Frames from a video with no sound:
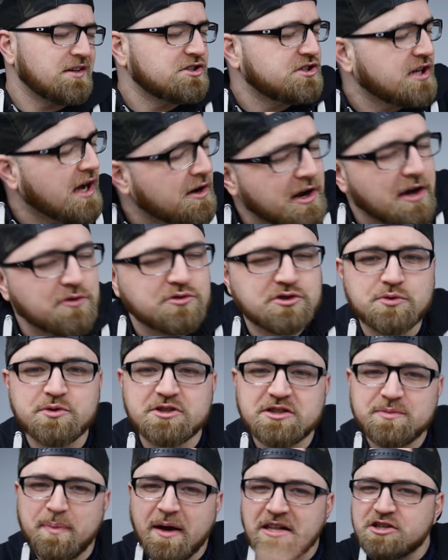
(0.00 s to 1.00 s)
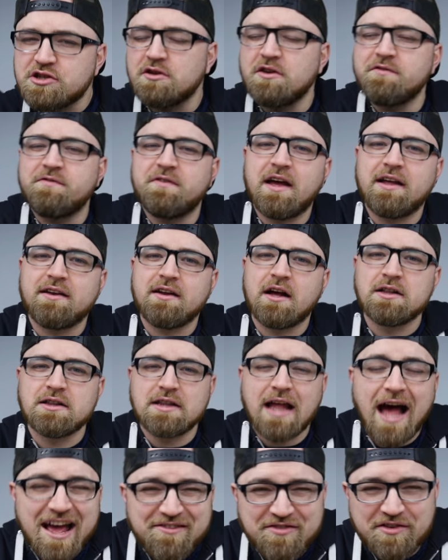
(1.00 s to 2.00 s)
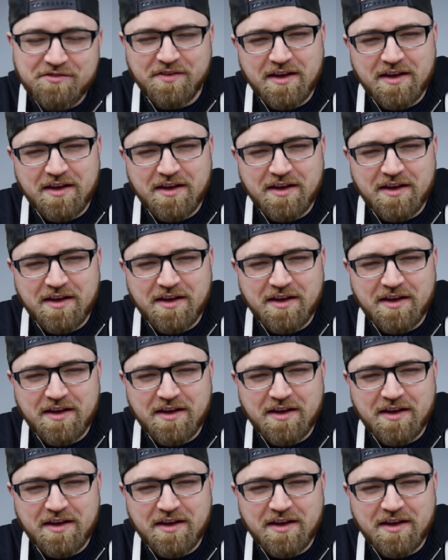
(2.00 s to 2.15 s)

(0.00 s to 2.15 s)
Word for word: Shout out to a special event, a live